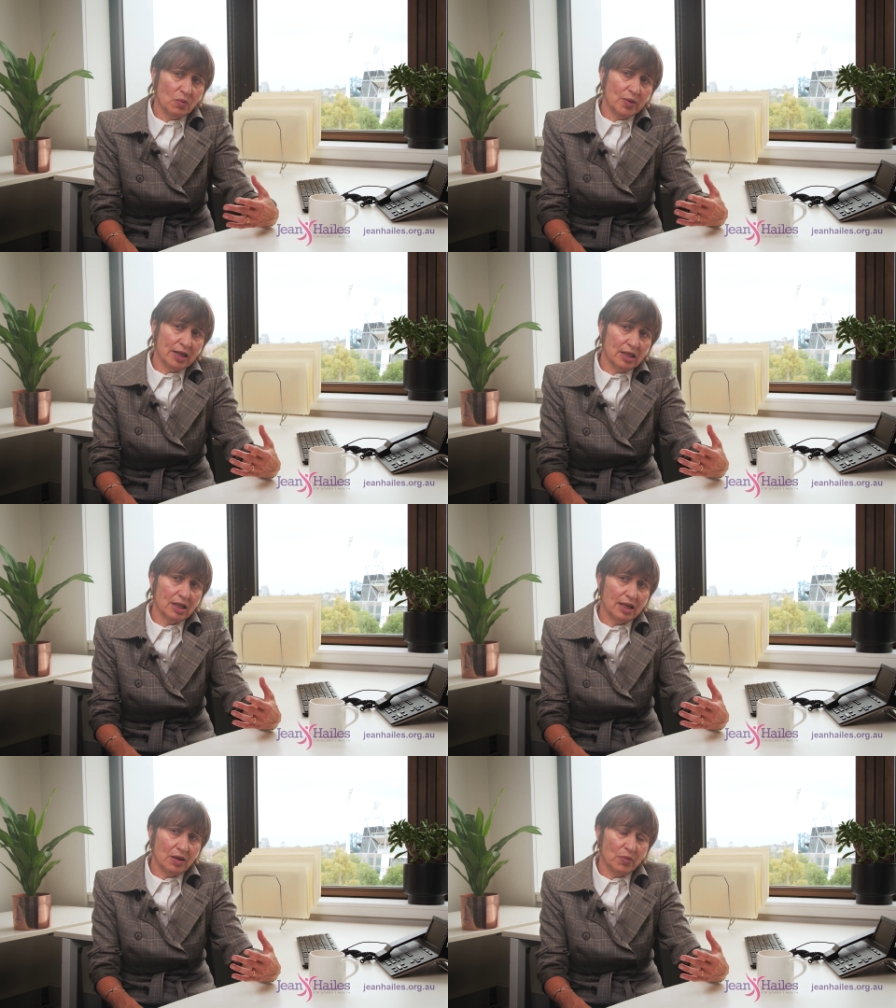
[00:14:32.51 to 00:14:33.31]

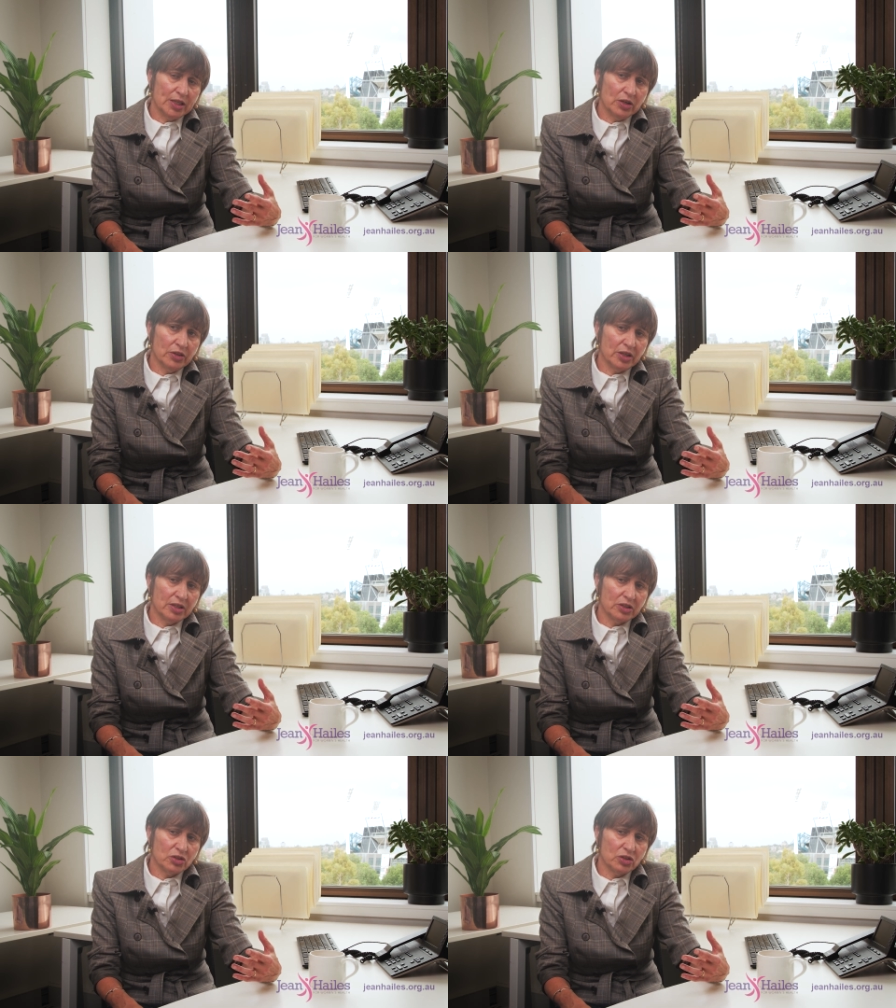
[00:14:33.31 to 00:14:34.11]
Well, we know
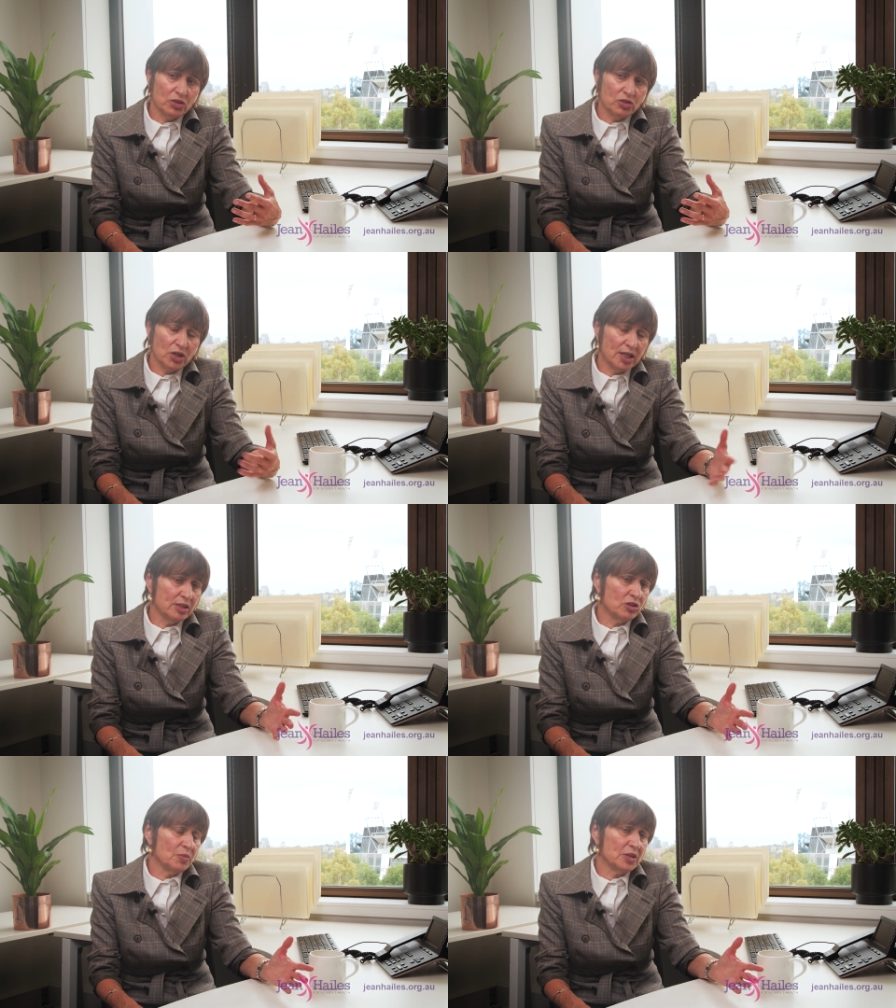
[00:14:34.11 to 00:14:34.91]
that
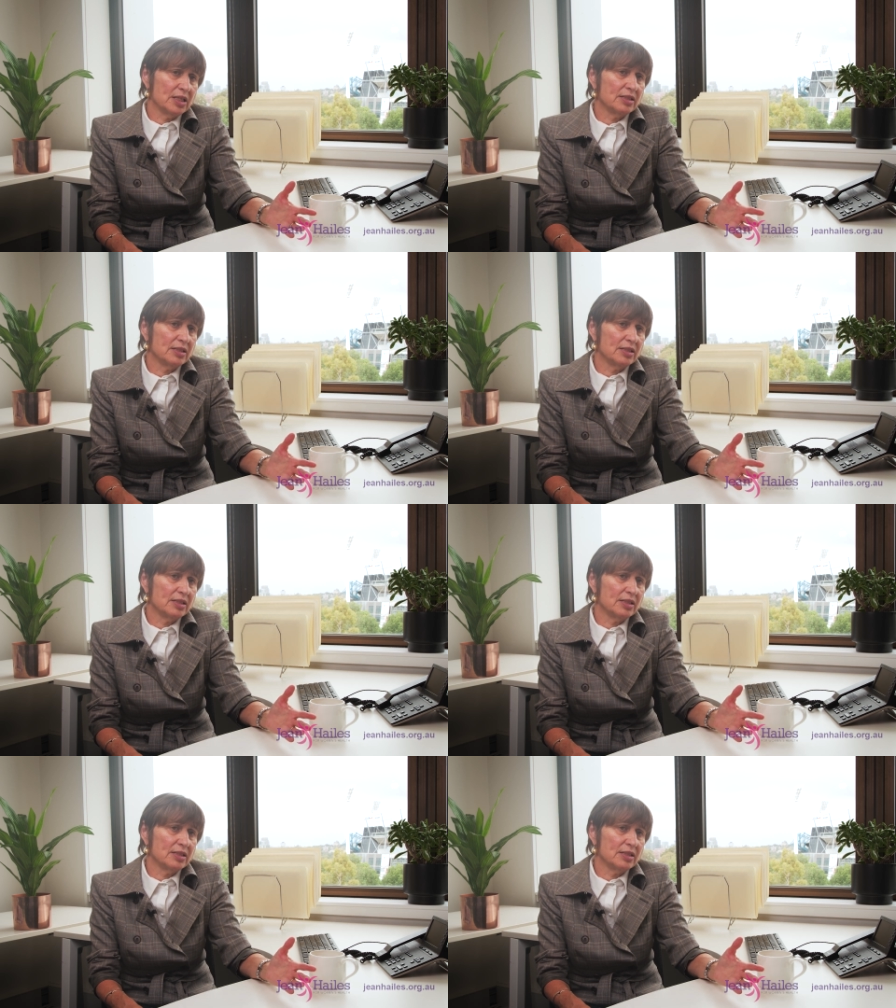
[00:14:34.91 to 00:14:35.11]
transdermal